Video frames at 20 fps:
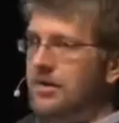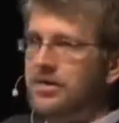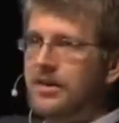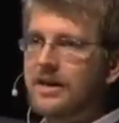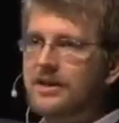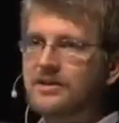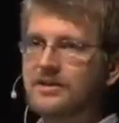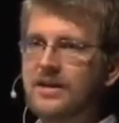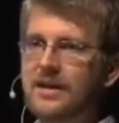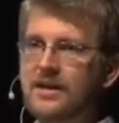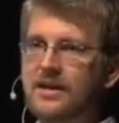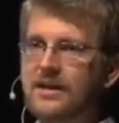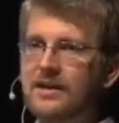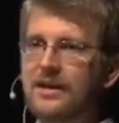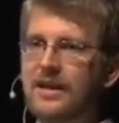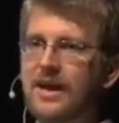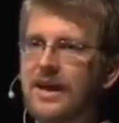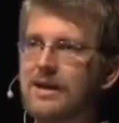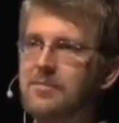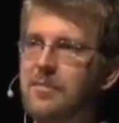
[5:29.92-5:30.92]
things that could
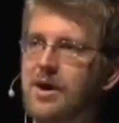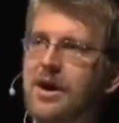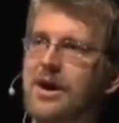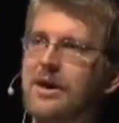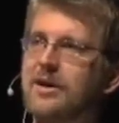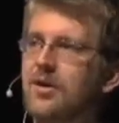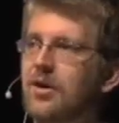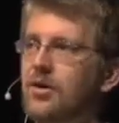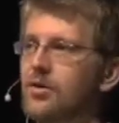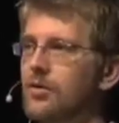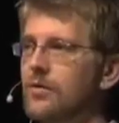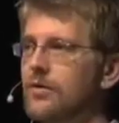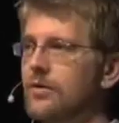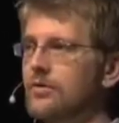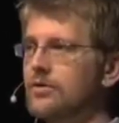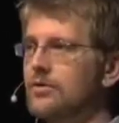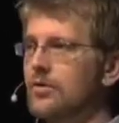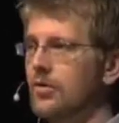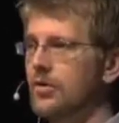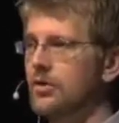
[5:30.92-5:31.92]
lie behind all
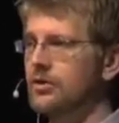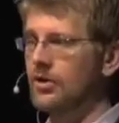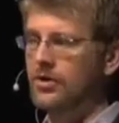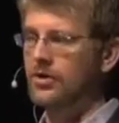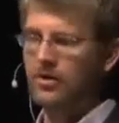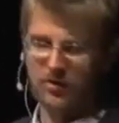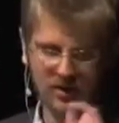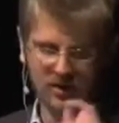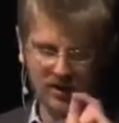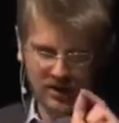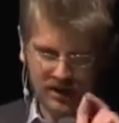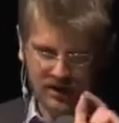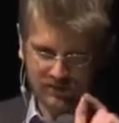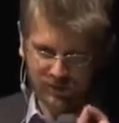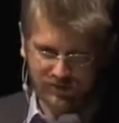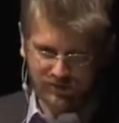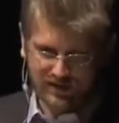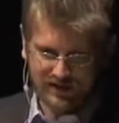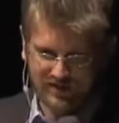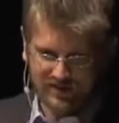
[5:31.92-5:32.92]
those doors. Oh, if
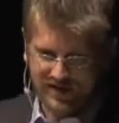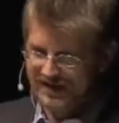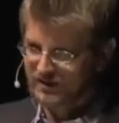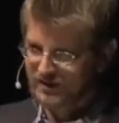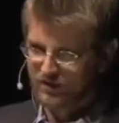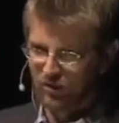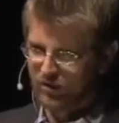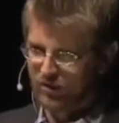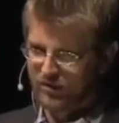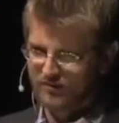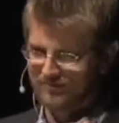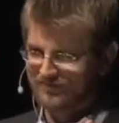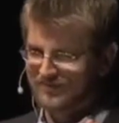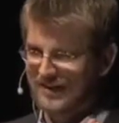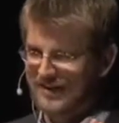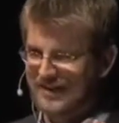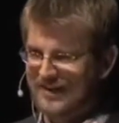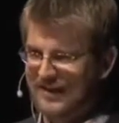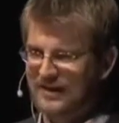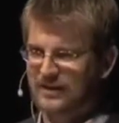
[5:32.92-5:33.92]
you pick that door
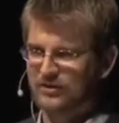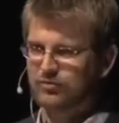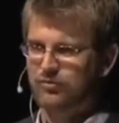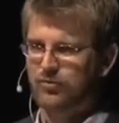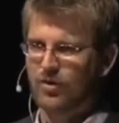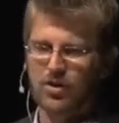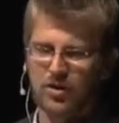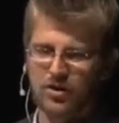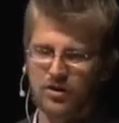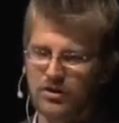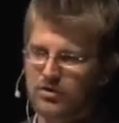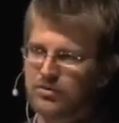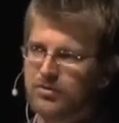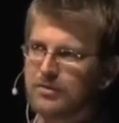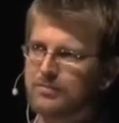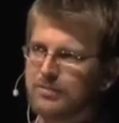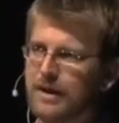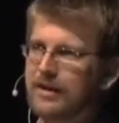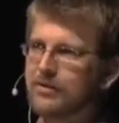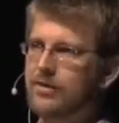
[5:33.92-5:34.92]
and it's wrong, you
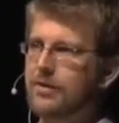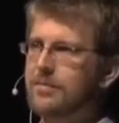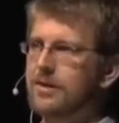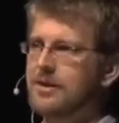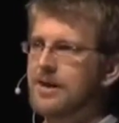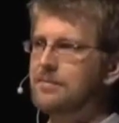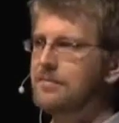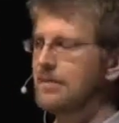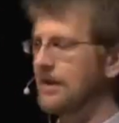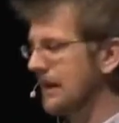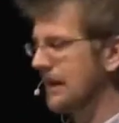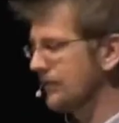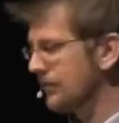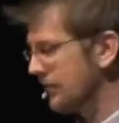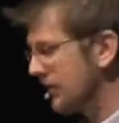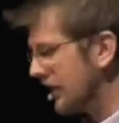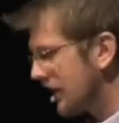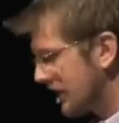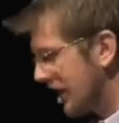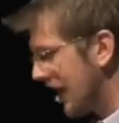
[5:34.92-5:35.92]
could bankrupt the company. If you
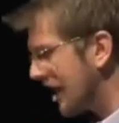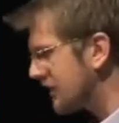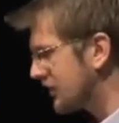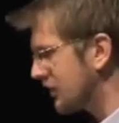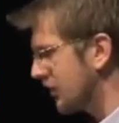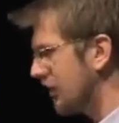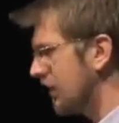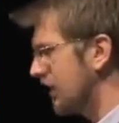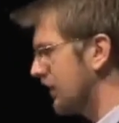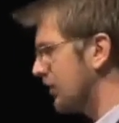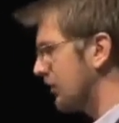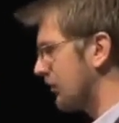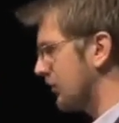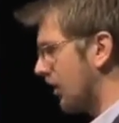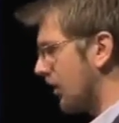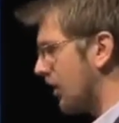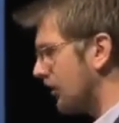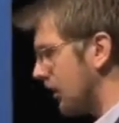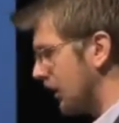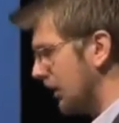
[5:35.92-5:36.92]
pick that door and you're
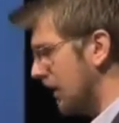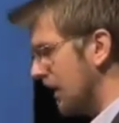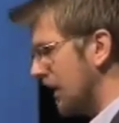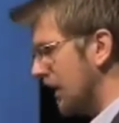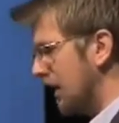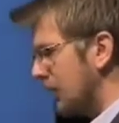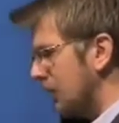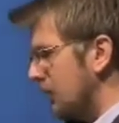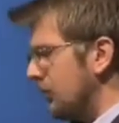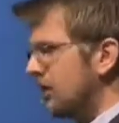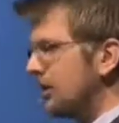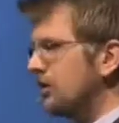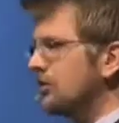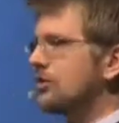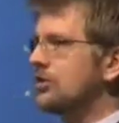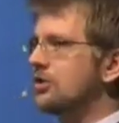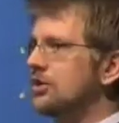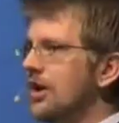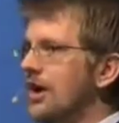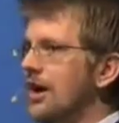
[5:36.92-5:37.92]
wrong, well, you could lose
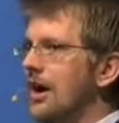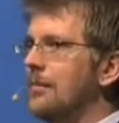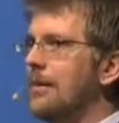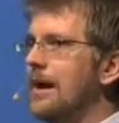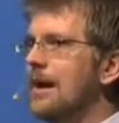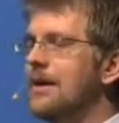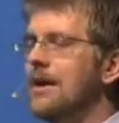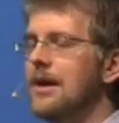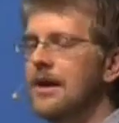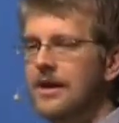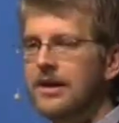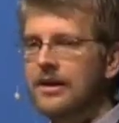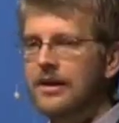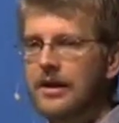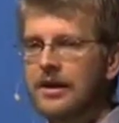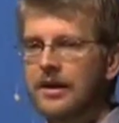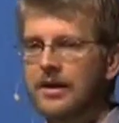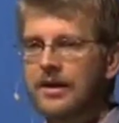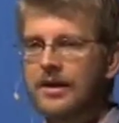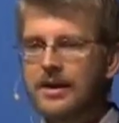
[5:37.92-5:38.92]
your job. And
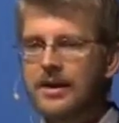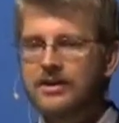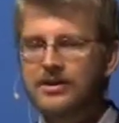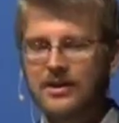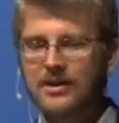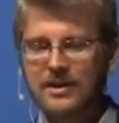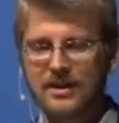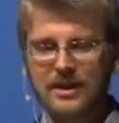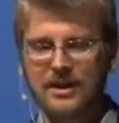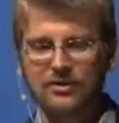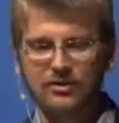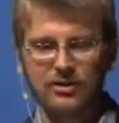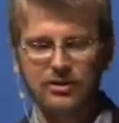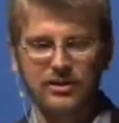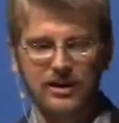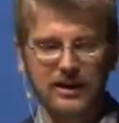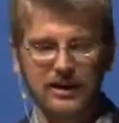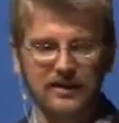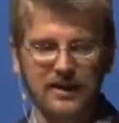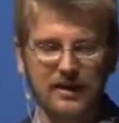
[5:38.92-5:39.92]
it's
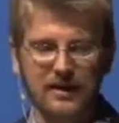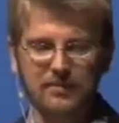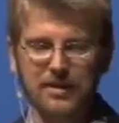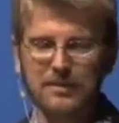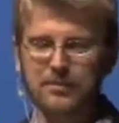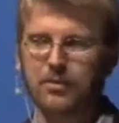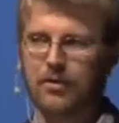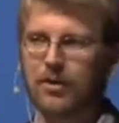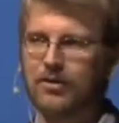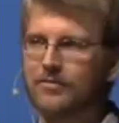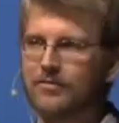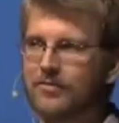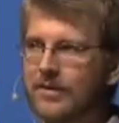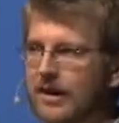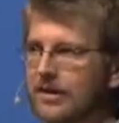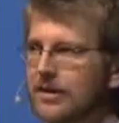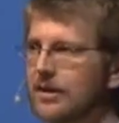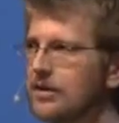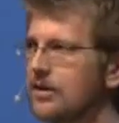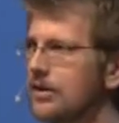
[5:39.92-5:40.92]
interesting that people are
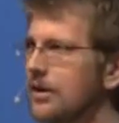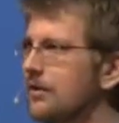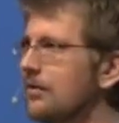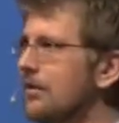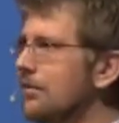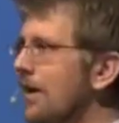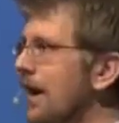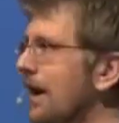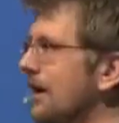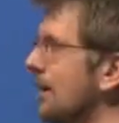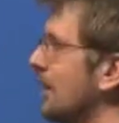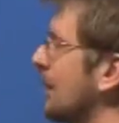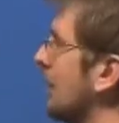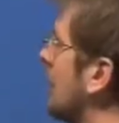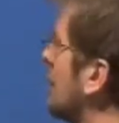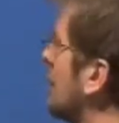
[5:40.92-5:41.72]
very good at reminding